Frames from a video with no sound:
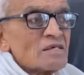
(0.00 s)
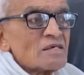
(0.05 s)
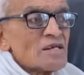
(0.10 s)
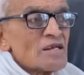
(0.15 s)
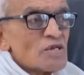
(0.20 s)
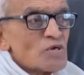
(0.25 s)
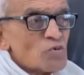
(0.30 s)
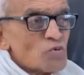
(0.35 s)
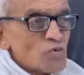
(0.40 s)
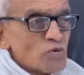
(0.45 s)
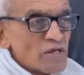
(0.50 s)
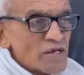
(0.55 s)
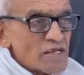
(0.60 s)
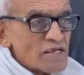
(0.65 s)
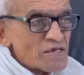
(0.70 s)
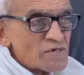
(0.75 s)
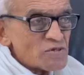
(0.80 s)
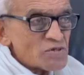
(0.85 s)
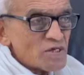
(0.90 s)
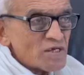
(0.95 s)
new
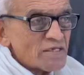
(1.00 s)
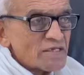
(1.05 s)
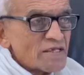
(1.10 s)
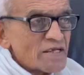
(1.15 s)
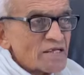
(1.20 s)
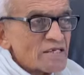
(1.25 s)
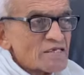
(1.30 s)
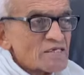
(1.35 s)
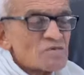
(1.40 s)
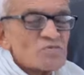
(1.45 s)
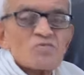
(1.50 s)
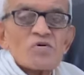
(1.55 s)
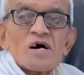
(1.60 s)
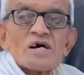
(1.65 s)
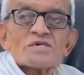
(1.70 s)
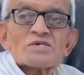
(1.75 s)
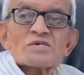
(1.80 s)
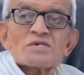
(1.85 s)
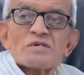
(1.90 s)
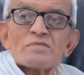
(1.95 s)
creation that is
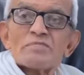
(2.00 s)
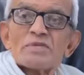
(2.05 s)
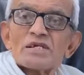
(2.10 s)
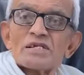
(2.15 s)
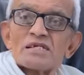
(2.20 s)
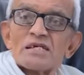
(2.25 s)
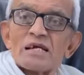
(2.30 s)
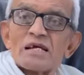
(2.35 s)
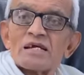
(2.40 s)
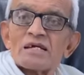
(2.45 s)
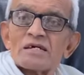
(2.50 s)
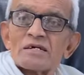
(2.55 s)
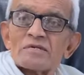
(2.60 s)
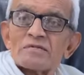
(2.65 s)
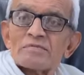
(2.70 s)
fast emerging.